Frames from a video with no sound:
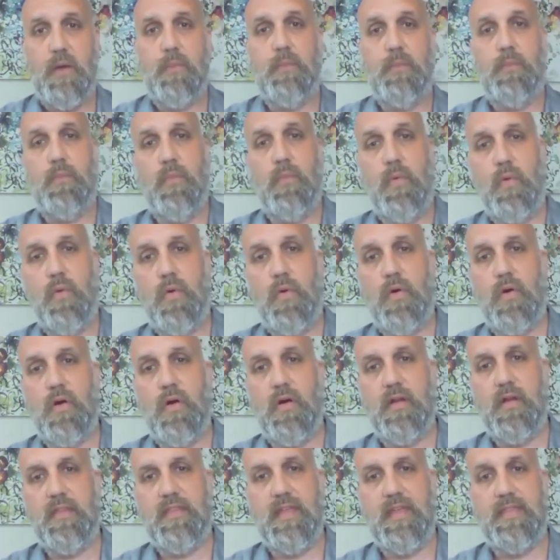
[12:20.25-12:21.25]

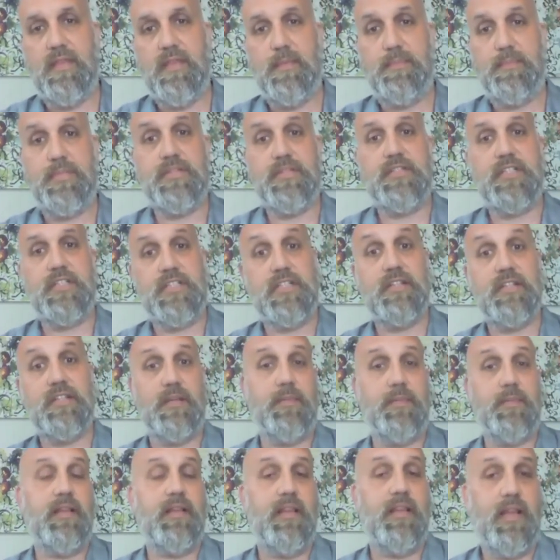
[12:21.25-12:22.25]
more than the position
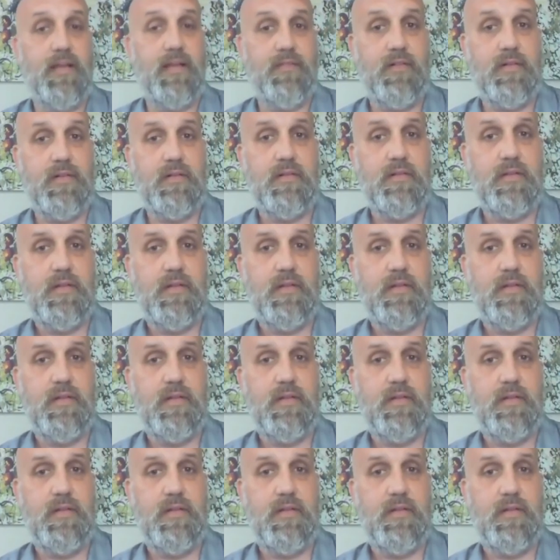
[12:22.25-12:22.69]
limit level.